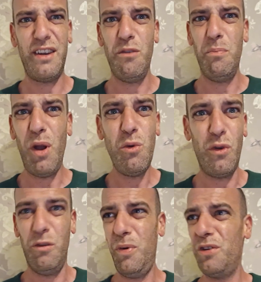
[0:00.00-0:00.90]
random bloke
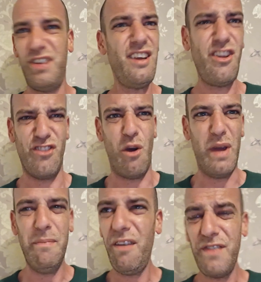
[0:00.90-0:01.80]
on the bus? I don't know
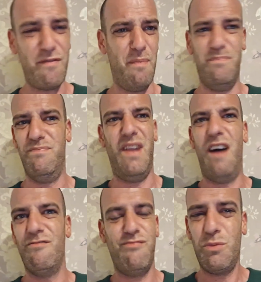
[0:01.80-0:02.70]
him. I've never,
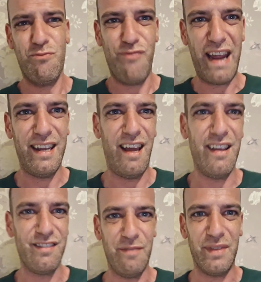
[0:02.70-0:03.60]
like,
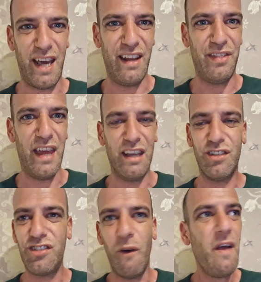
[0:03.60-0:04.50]
recognised him kind of thing.
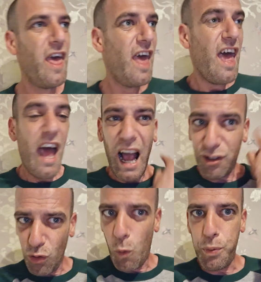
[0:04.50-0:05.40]
So
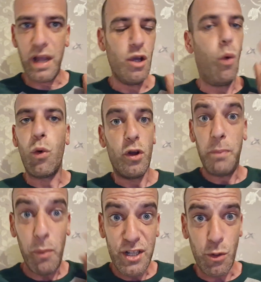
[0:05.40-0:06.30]
that's all pretty awkward,
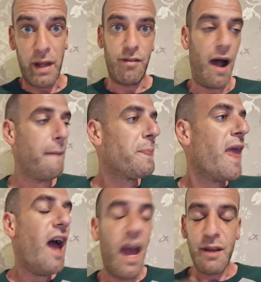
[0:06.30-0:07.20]
but we do it, right?
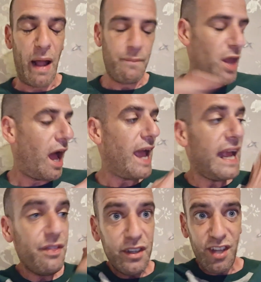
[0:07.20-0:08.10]
Anyway,
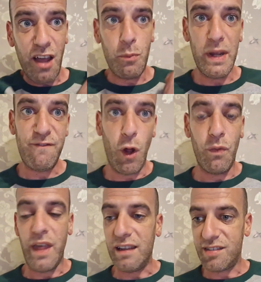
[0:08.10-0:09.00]
in the time we've
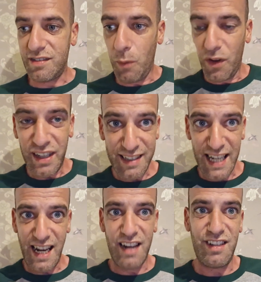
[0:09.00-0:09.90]
done this, one of the
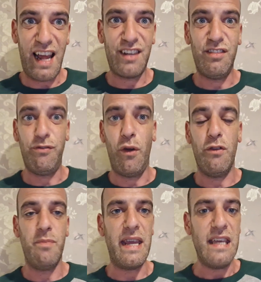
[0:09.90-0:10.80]
teenage lads in front
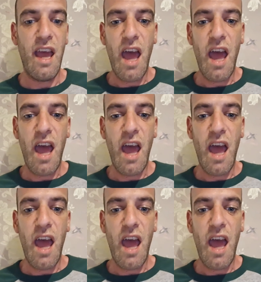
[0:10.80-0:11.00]
of me,